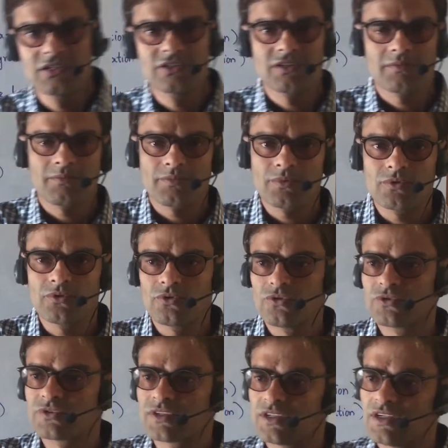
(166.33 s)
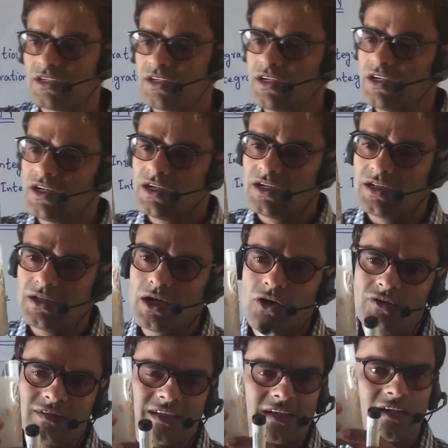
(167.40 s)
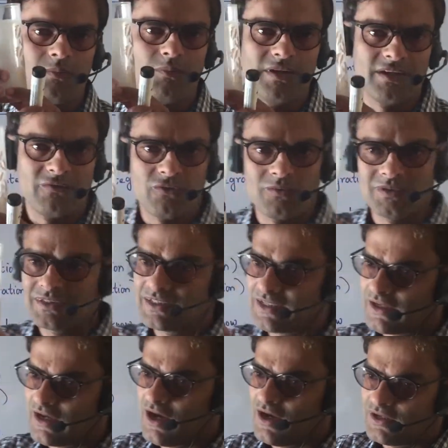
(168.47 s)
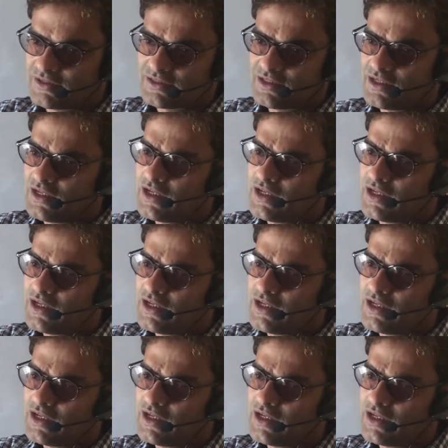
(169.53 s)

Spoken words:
Suppose now is a complete form. This is a glass.